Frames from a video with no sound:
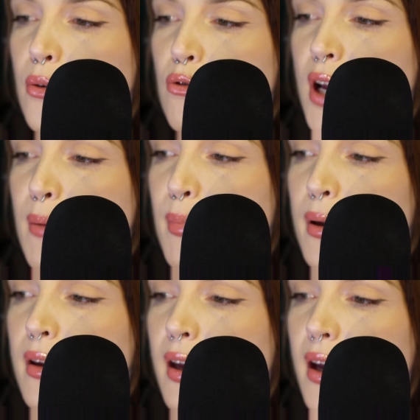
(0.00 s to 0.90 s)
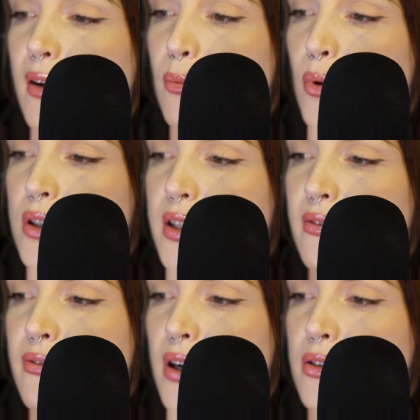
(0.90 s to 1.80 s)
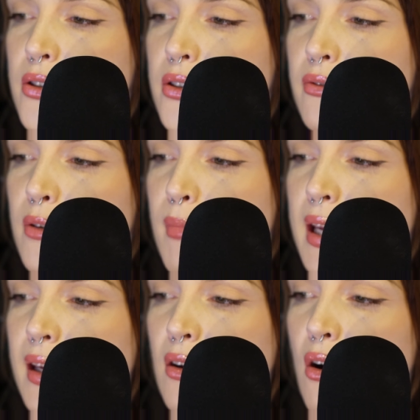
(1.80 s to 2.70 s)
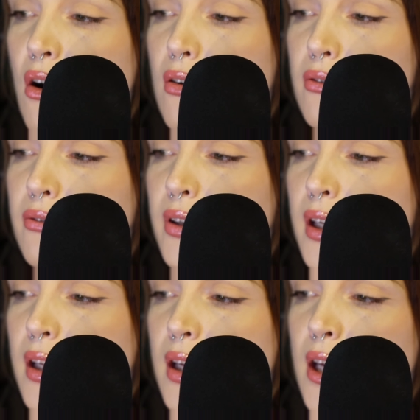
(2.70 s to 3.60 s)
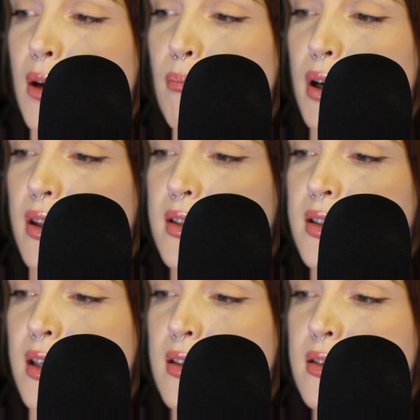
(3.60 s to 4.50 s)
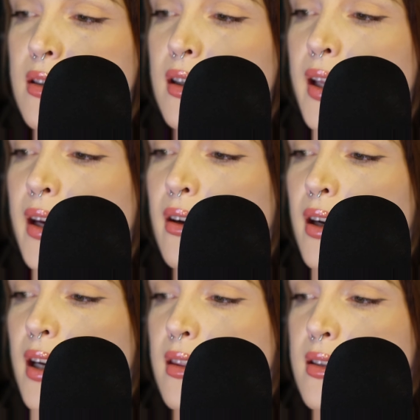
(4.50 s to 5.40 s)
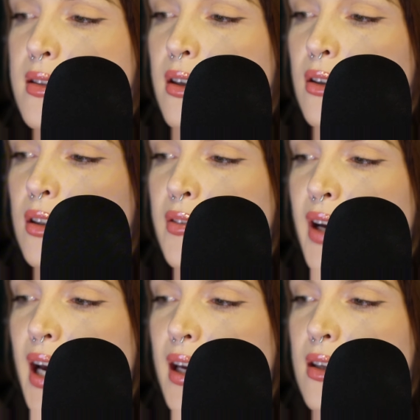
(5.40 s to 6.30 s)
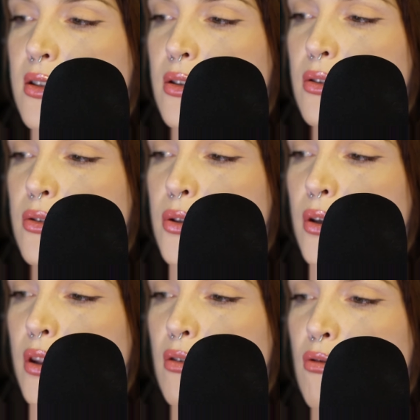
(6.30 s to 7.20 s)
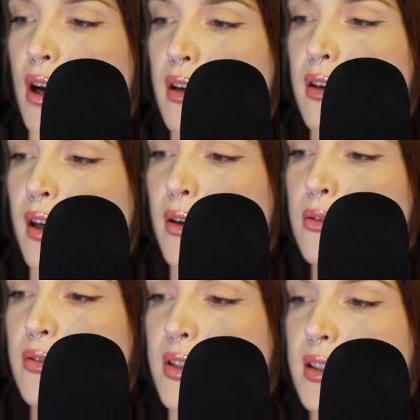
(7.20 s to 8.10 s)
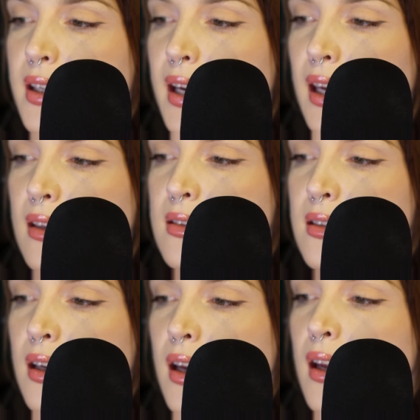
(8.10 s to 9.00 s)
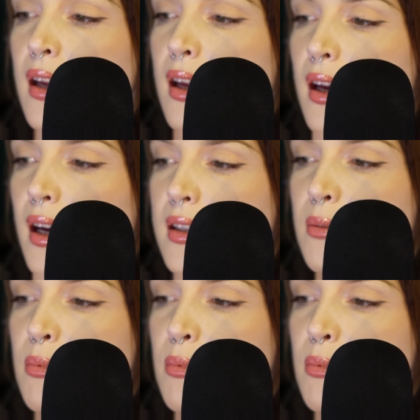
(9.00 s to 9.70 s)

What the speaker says: Rip was at first for making off, but the sinister glare in the circle of eyes took the run out of his legs, and he